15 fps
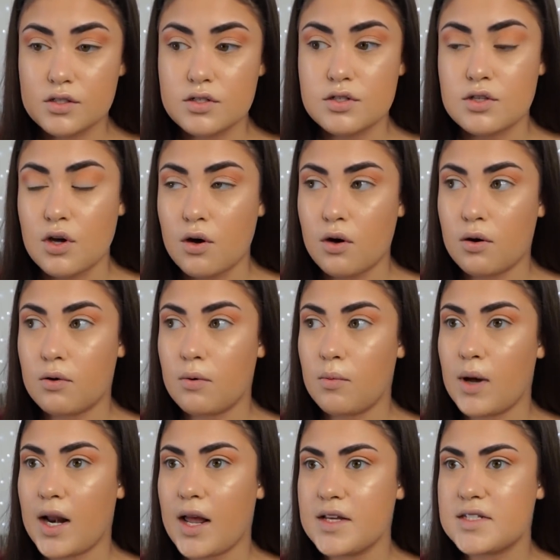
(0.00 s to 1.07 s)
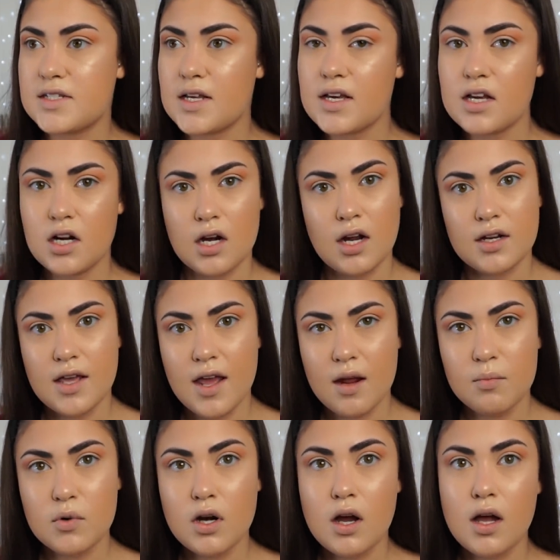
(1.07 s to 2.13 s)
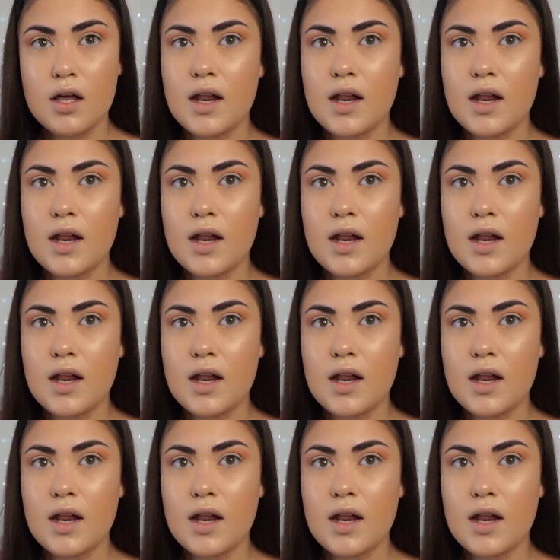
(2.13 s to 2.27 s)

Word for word: So when I sit here on camera